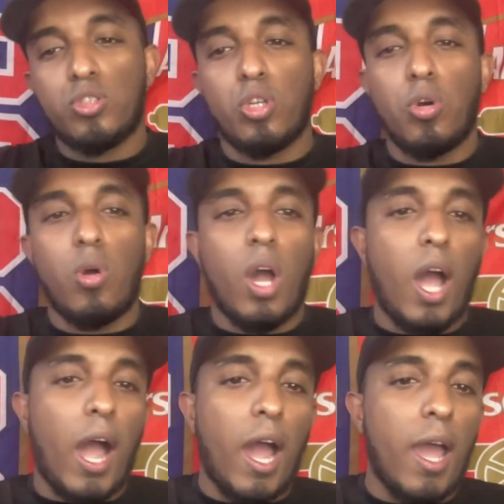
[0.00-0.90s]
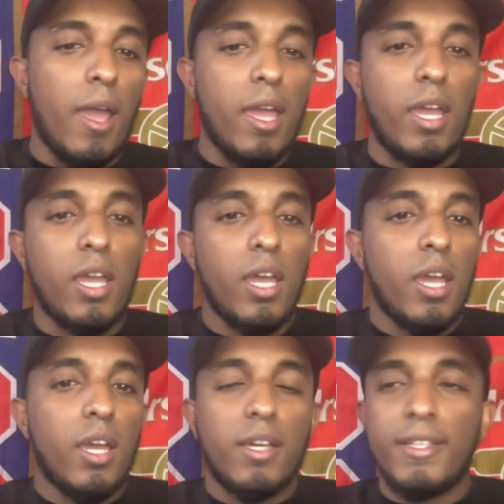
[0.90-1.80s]
So I
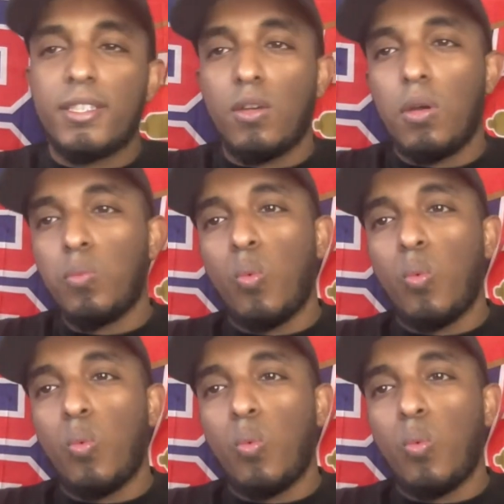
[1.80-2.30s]
it's a